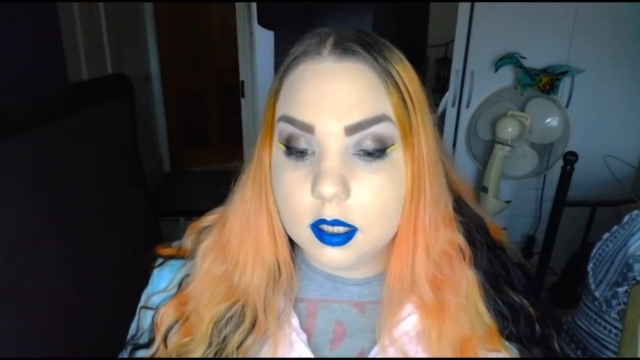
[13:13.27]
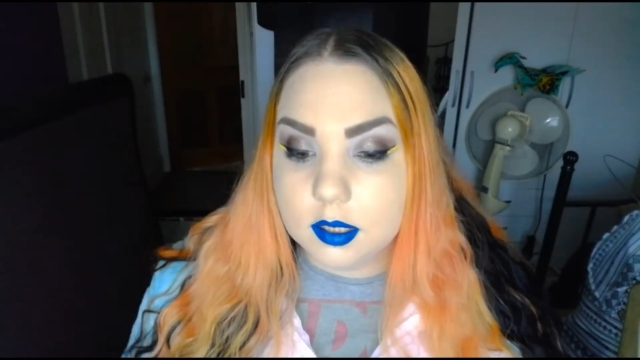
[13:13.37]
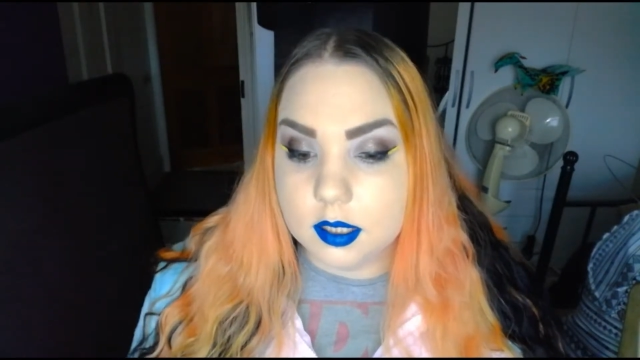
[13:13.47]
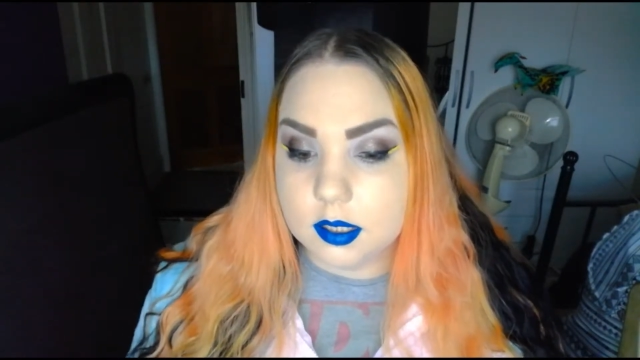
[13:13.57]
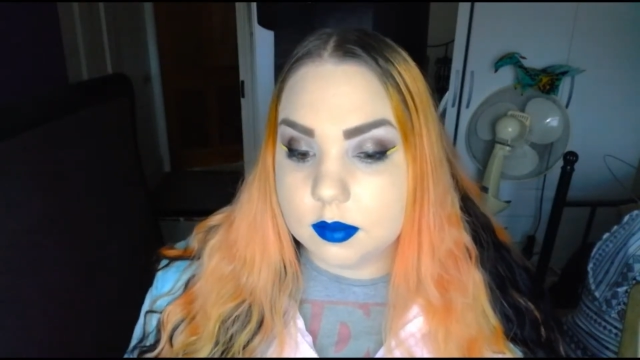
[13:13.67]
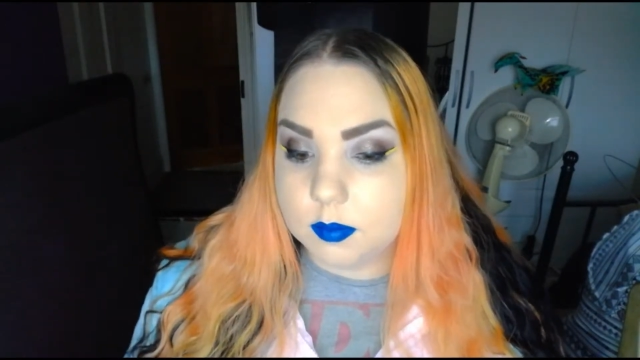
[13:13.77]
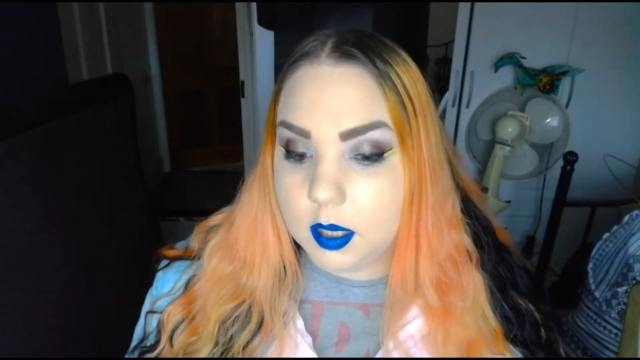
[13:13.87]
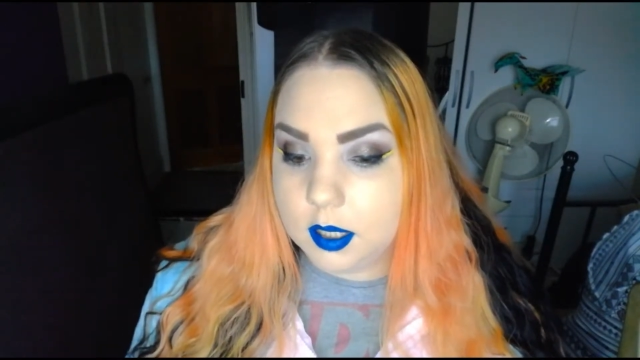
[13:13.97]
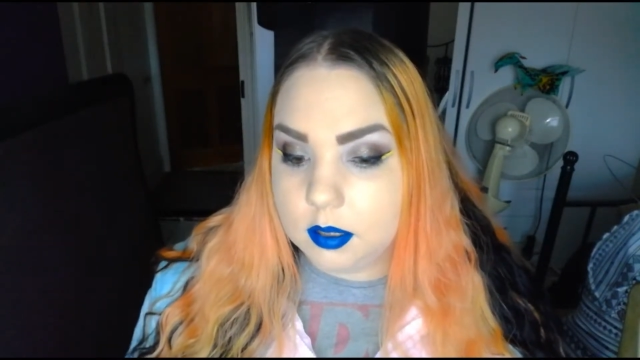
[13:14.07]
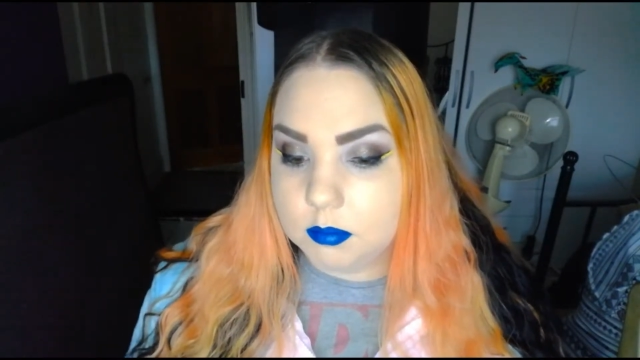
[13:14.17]
this
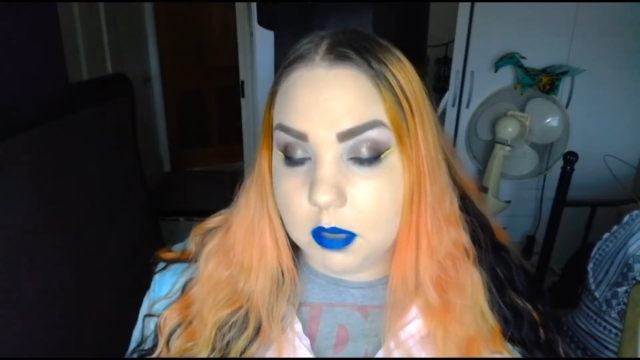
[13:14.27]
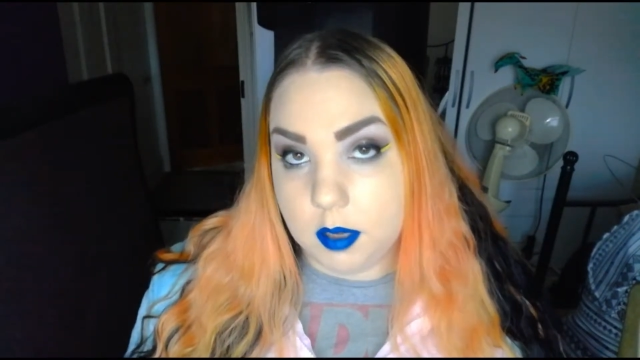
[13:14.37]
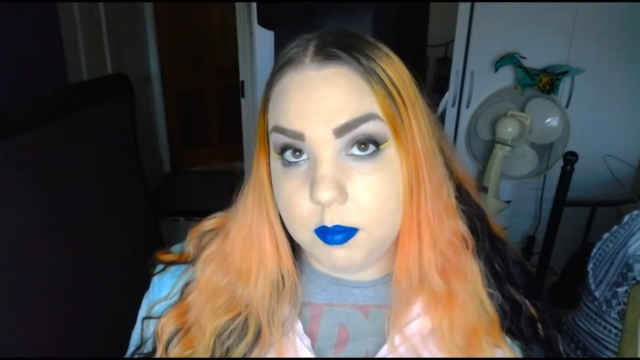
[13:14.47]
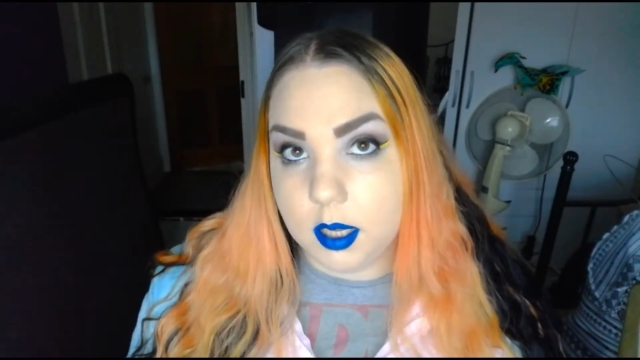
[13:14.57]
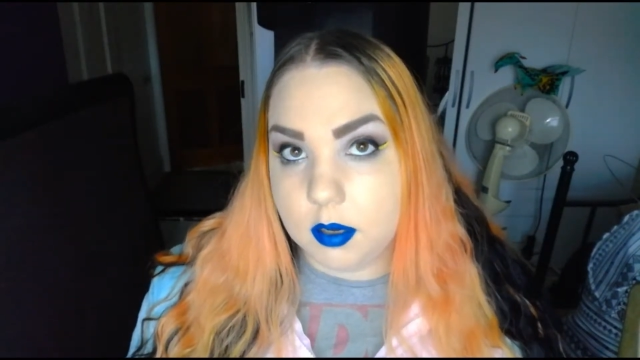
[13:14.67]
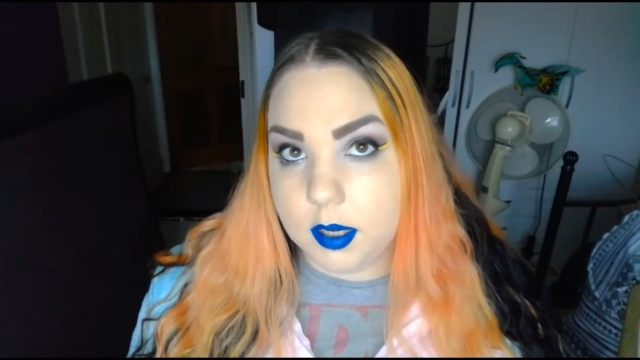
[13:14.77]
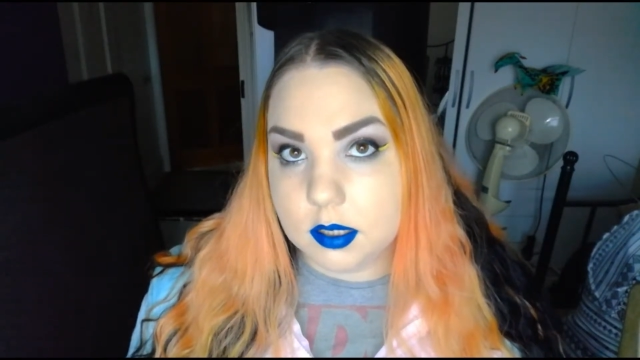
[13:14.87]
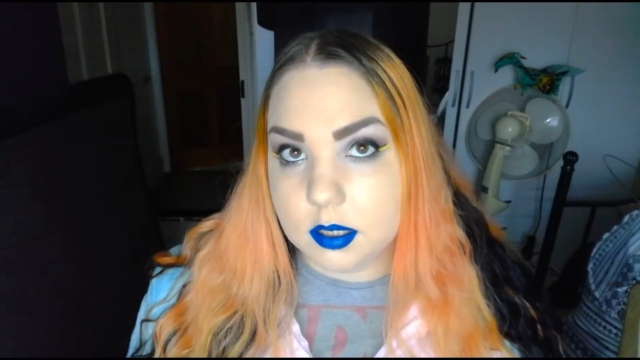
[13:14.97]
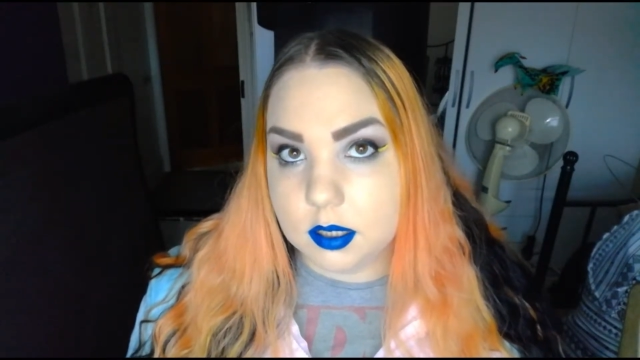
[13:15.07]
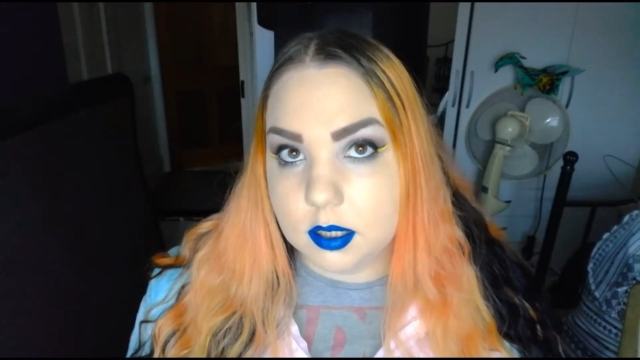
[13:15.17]
might be a great
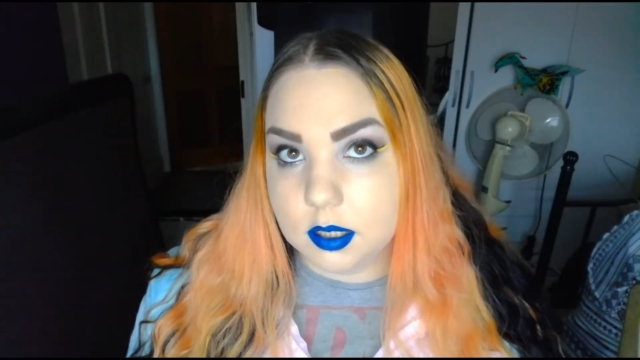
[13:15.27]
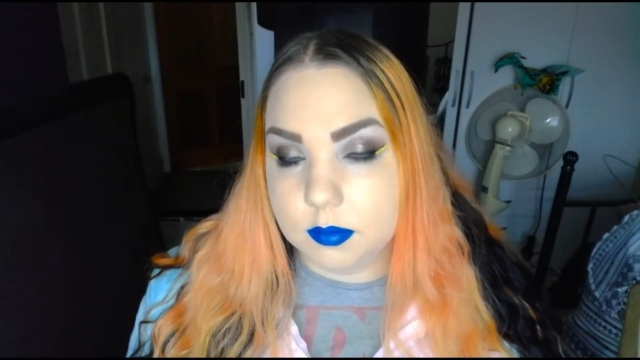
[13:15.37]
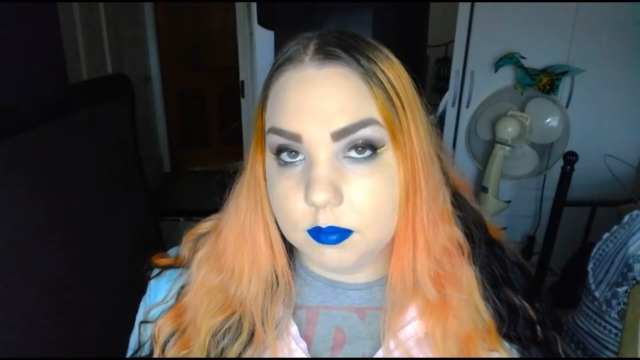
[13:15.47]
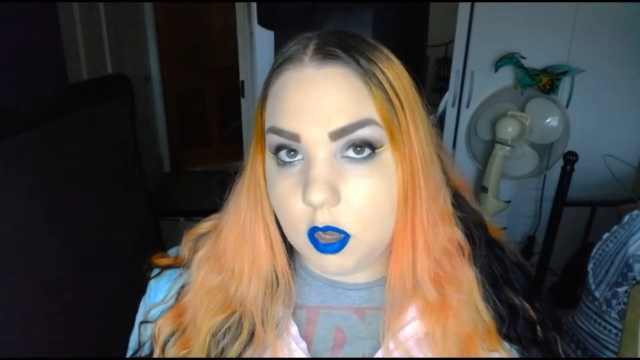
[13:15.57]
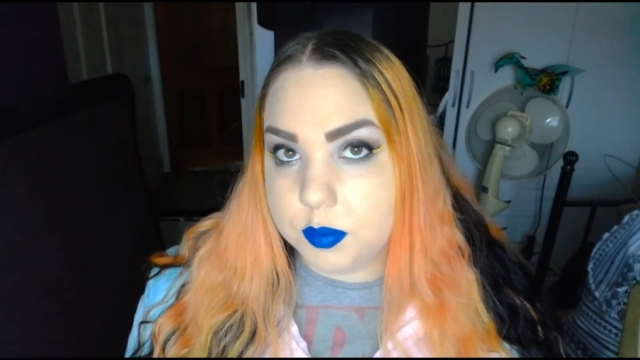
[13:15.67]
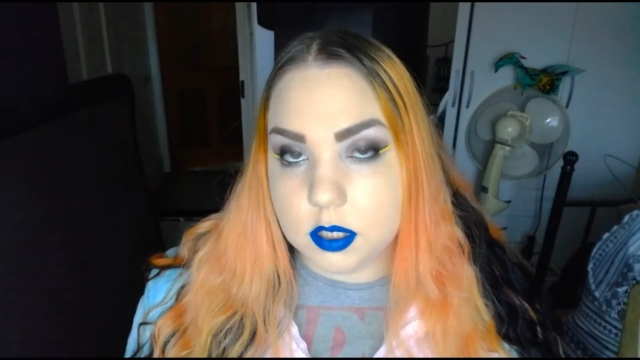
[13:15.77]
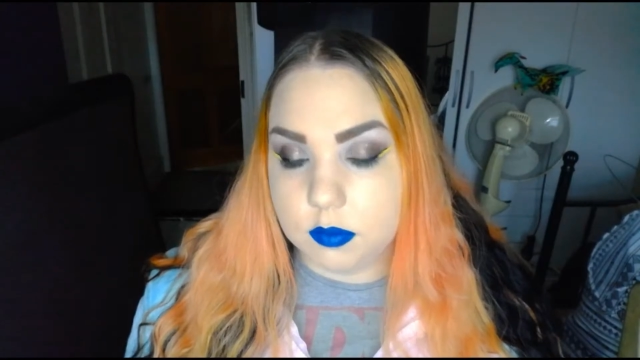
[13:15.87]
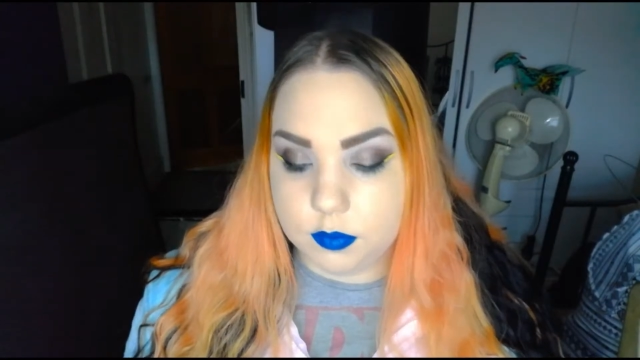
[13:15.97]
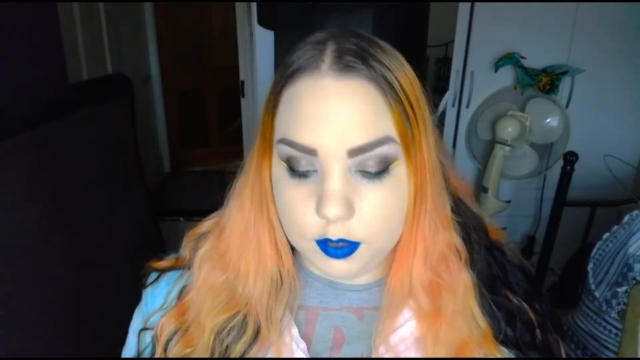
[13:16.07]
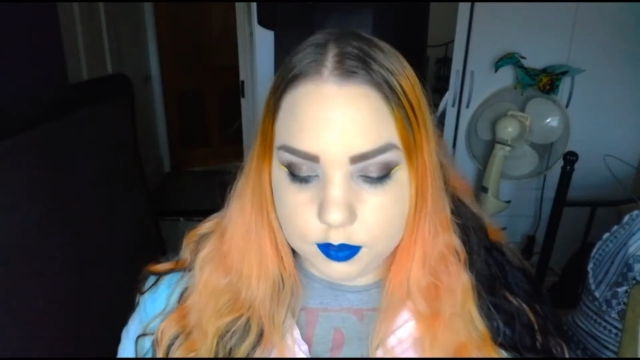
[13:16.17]
option
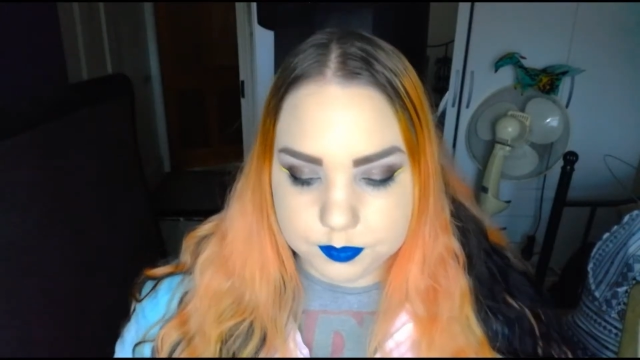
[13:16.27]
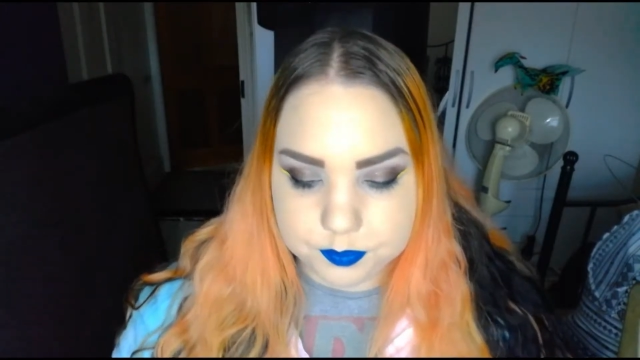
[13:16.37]
for you.